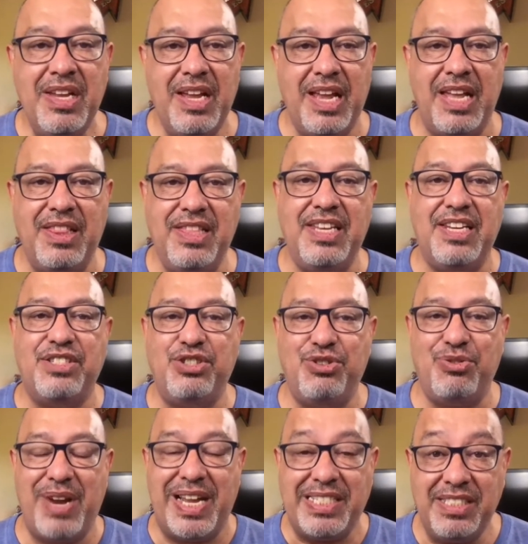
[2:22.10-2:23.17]
and the
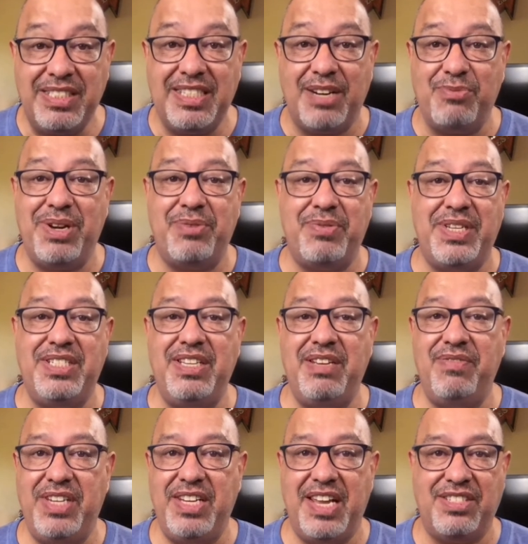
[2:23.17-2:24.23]
address that we
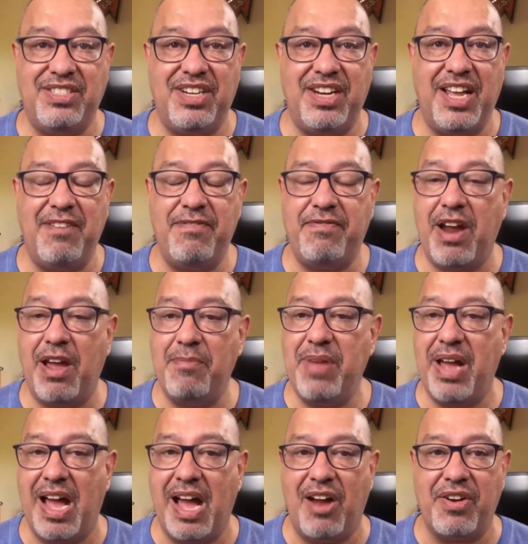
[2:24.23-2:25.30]
received yesterday from
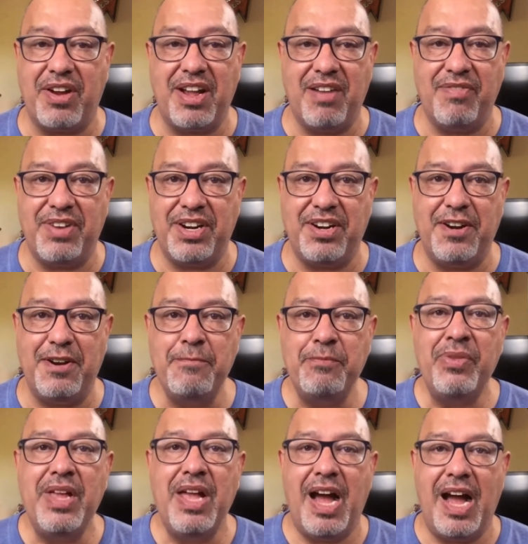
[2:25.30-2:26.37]
our governor.
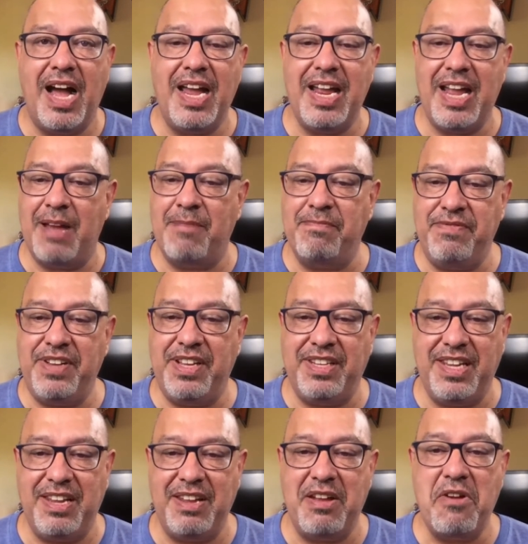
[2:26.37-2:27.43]
I am
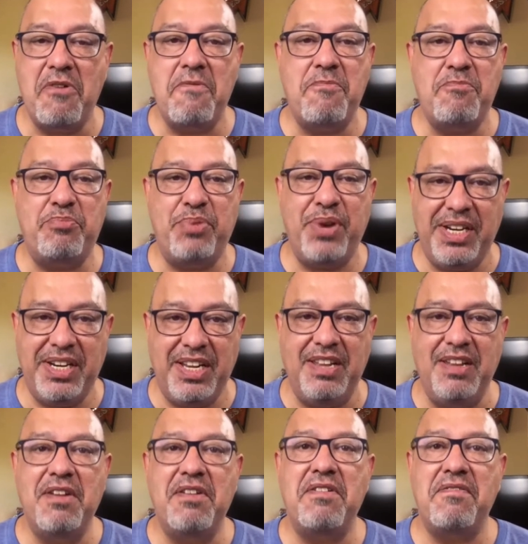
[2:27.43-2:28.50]
feeling
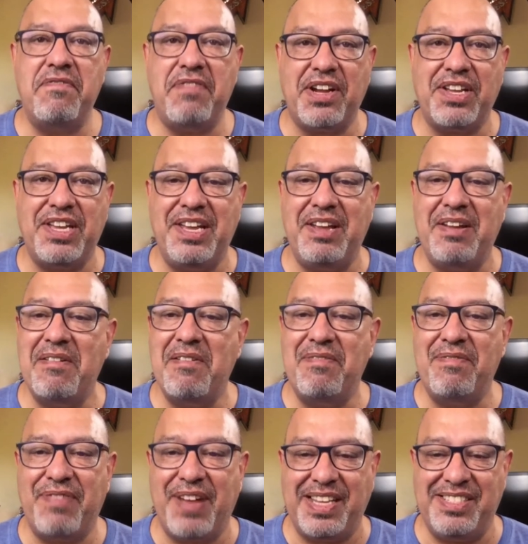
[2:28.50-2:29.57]
pretty fucking
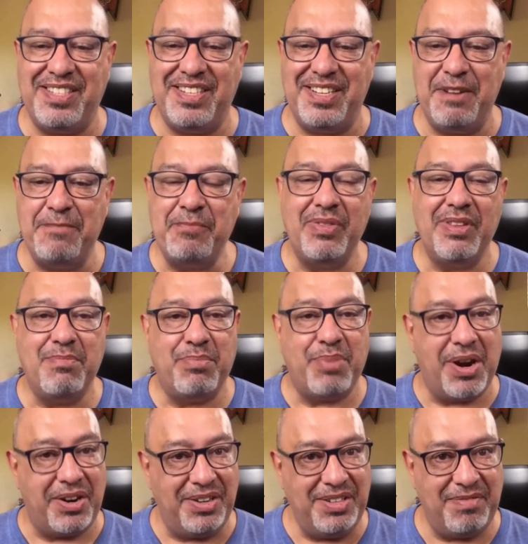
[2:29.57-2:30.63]
feisty.
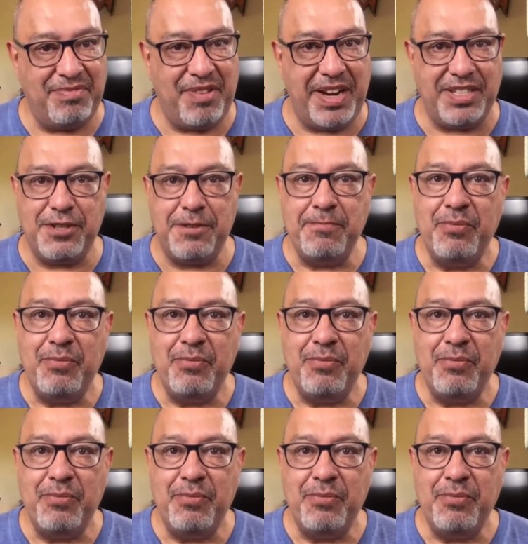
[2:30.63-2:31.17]
Pardon the French.